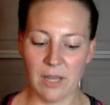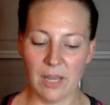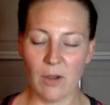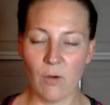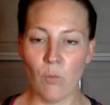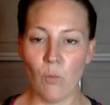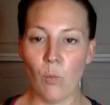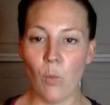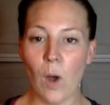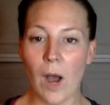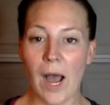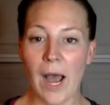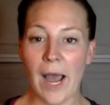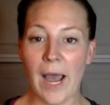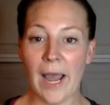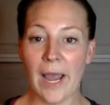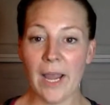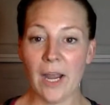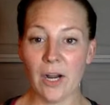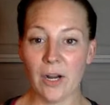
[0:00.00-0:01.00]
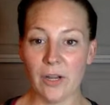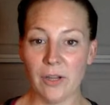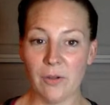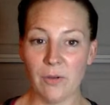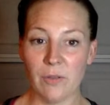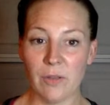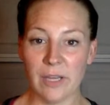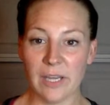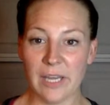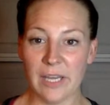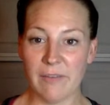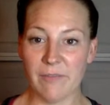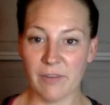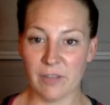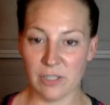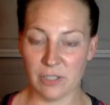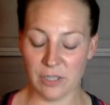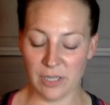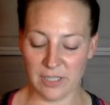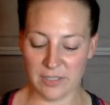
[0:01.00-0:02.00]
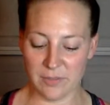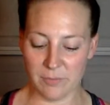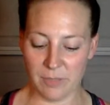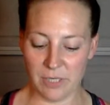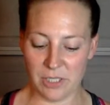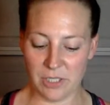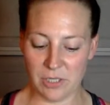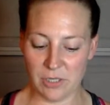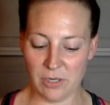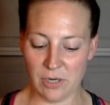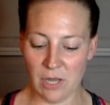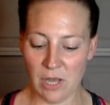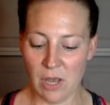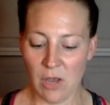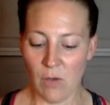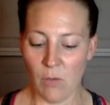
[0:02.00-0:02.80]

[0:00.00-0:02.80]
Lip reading: Like, why are you looking for the transformation?